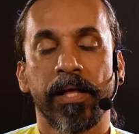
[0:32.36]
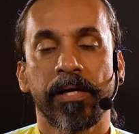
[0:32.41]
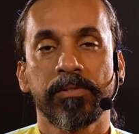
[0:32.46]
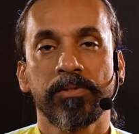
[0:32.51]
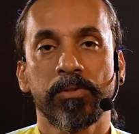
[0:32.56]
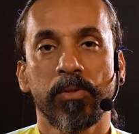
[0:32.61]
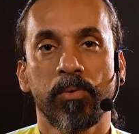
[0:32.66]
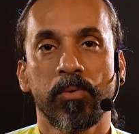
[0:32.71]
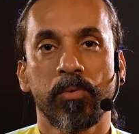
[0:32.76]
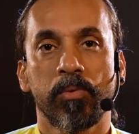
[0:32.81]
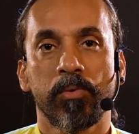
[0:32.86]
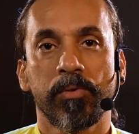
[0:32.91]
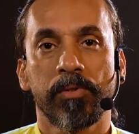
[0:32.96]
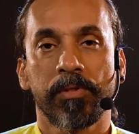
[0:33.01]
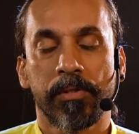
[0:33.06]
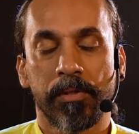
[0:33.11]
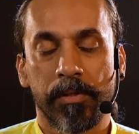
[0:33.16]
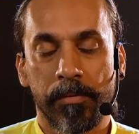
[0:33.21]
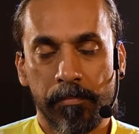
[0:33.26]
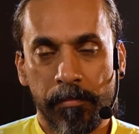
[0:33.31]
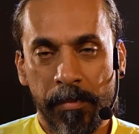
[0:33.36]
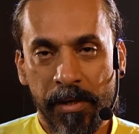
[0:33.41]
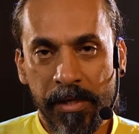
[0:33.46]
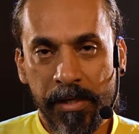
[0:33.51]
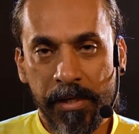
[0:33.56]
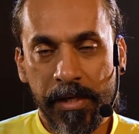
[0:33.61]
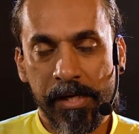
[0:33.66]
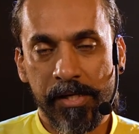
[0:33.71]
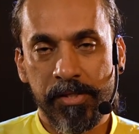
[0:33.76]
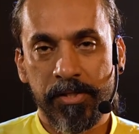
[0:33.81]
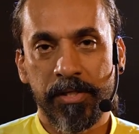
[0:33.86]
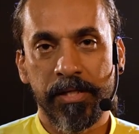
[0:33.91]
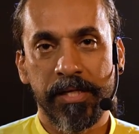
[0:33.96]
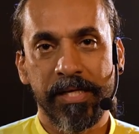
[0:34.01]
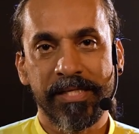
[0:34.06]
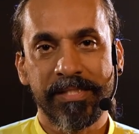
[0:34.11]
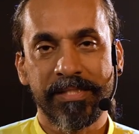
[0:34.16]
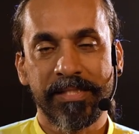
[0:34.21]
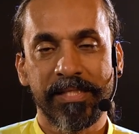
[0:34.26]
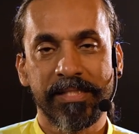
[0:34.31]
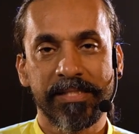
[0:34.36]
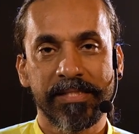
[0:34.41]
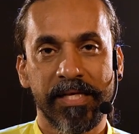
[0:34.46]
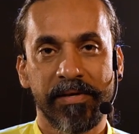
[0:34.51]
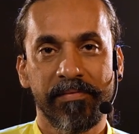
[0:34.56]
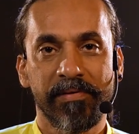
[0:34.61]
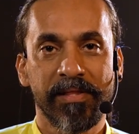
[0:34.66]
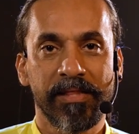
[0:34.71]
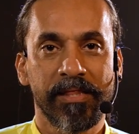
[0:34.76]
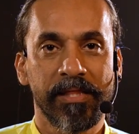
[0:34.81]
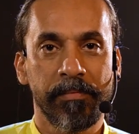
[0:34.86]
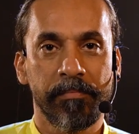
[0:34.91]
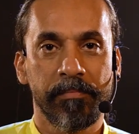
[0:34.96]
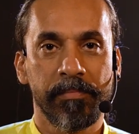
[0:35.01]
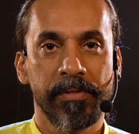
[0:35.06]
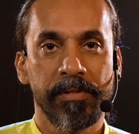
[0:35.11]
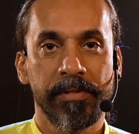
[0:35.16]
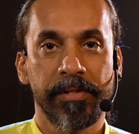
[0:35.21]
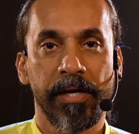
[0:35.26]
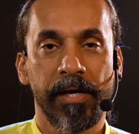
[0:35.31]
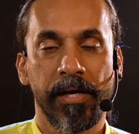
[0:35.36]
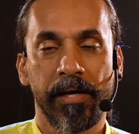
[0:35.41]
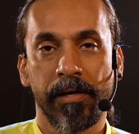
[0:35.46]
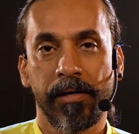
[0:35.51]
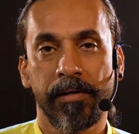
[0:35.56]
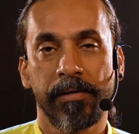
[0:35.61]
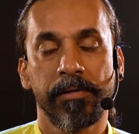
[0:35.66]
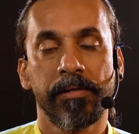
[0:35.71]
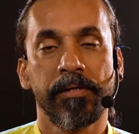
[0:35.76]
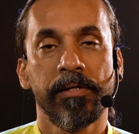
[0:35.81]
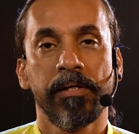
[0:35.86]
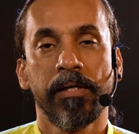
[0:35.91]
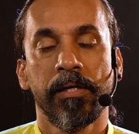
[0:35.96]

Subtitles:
So, meditation is the seventh limb, Dhyana,